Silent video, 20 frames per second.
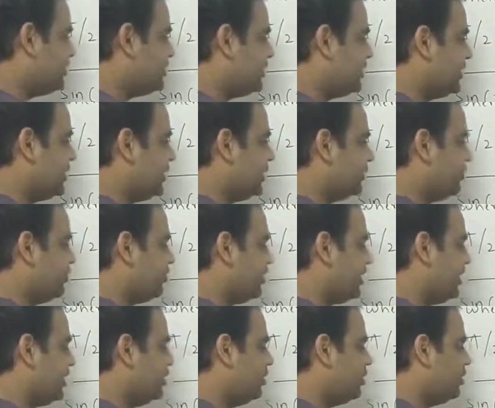term,
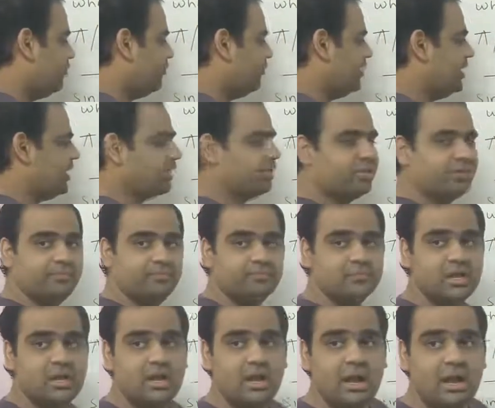sine of x.
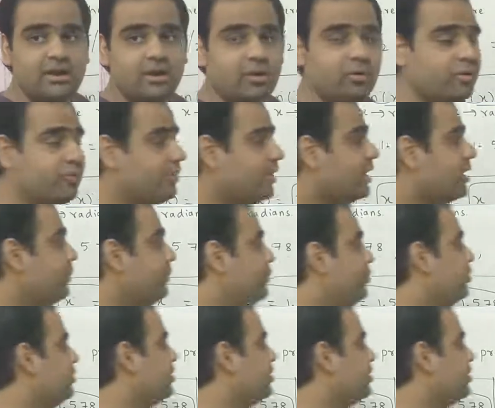And how do we compute